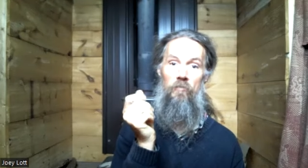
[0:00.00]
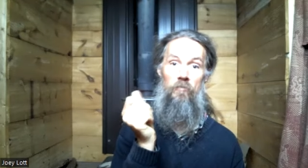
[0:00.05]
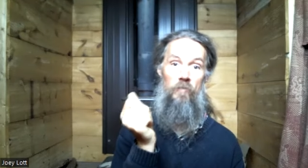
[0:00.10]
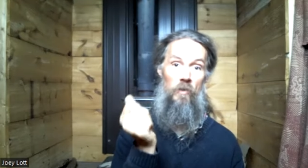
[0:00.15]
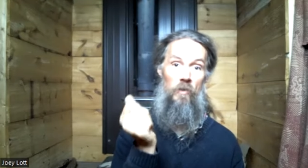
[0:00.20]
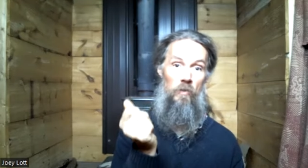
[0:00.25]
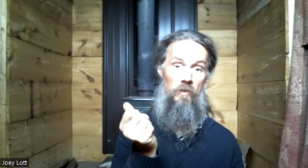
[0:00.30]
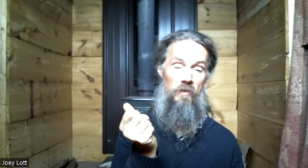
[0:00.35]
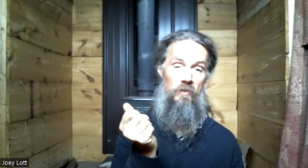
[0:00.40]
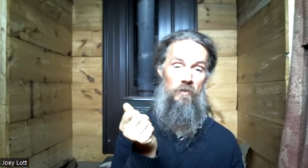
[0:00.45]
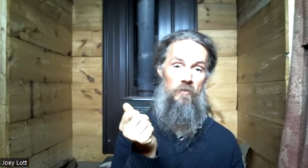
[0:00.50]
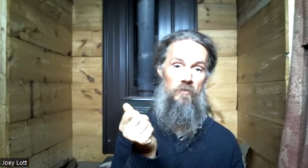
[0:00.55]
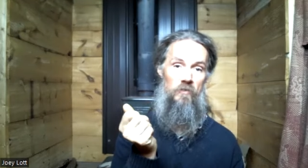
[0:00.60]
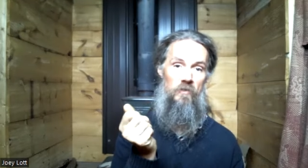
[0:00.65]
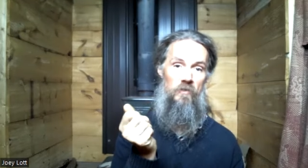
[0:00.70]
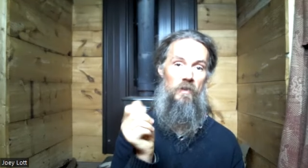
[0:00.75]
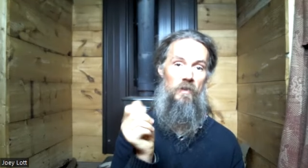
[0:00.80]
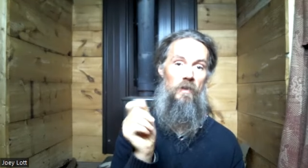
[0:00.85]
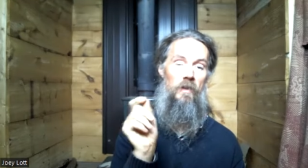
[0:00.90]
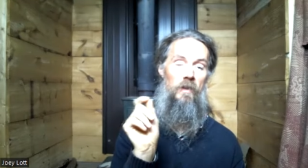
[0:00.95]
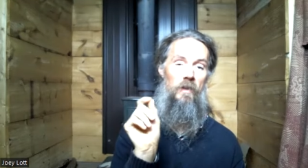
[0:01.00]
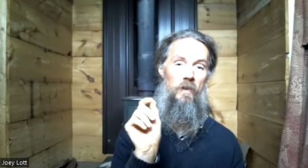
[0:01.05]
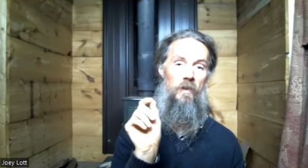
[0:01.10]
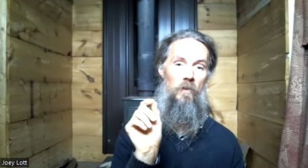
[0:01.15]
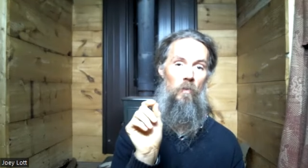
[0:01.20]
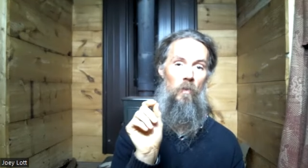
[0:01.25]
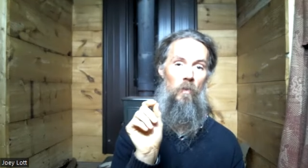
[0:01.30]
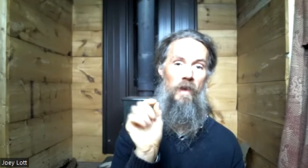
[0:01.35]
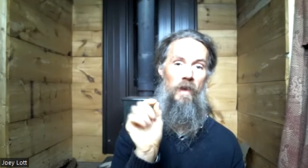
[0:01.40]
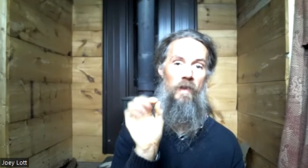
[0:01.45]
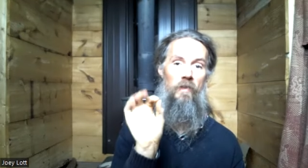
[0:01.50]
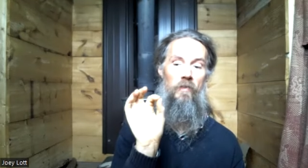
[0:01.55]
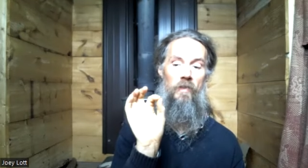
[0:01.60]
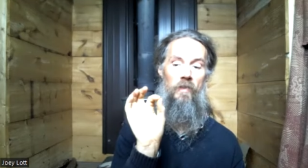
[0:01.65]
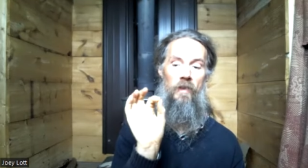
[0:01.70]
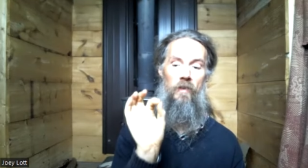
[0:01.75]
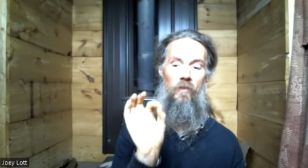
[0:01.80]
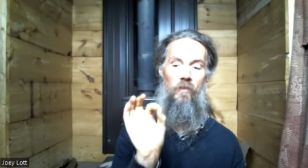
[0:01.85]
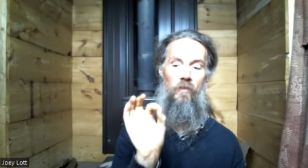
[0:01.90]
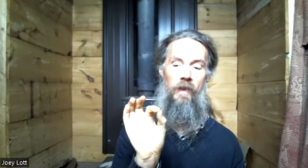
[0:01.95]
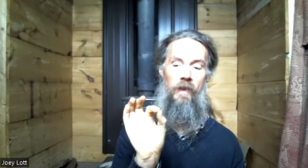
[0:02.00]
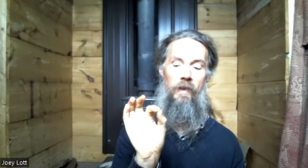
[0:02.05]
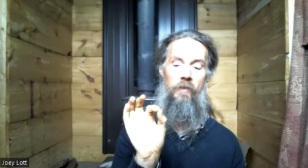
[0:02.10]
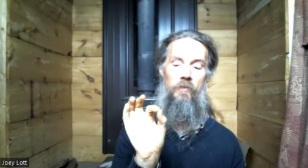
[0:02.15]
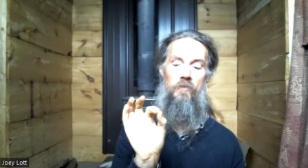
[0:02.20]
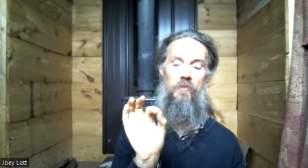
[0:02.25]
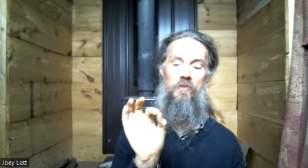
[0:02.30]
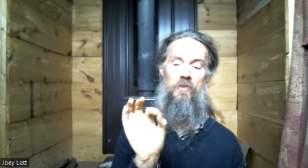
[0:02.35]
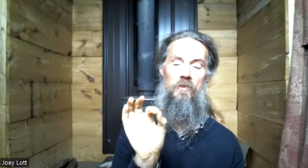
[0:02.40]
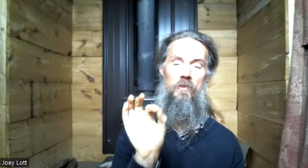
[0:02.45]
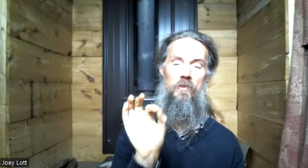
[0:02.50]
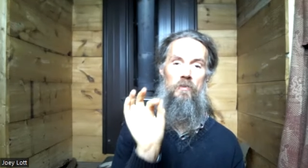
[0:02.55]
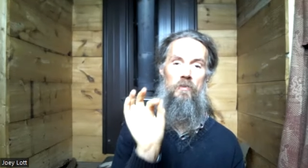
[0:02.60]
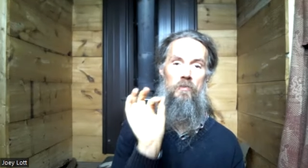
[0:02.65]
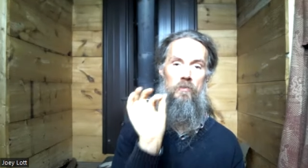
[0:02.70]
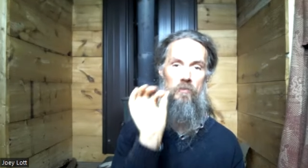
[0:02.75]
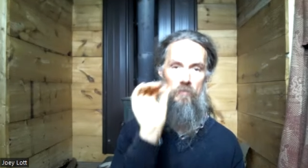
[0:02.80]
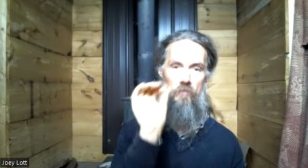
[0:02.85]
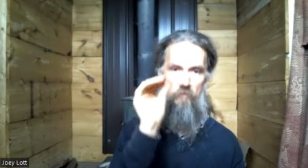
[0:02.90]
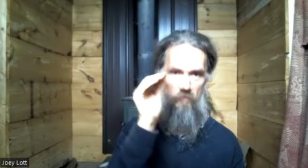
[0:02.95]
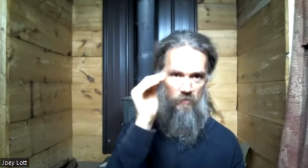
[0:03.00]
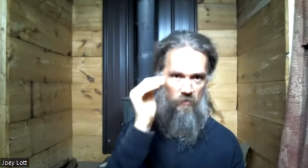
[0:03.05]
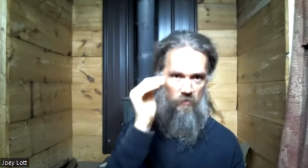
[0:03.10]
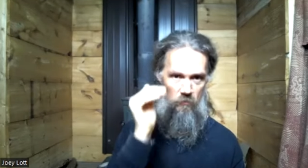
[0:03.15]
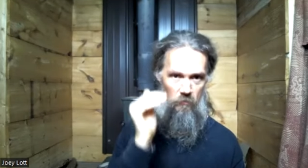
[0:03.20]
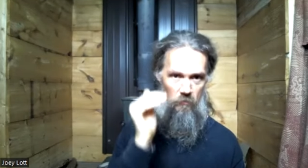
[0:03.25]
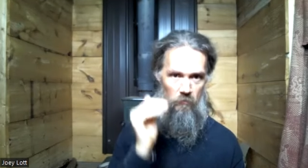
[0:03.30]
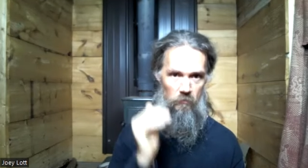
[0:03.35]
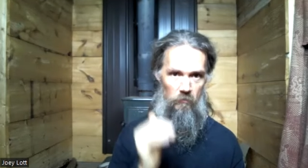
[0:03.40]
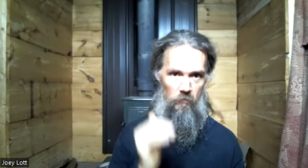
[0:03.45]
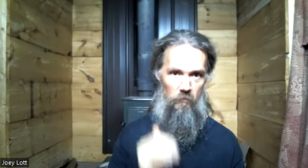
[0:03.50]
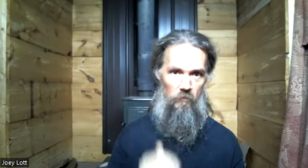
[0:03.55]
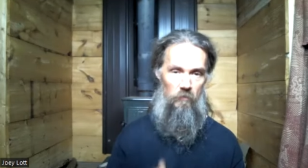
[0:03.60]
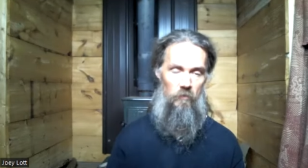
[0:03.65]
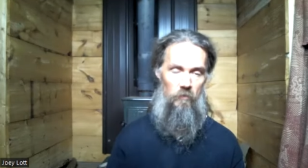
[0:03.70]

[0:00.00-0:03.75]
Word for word: focus in a way that allows you to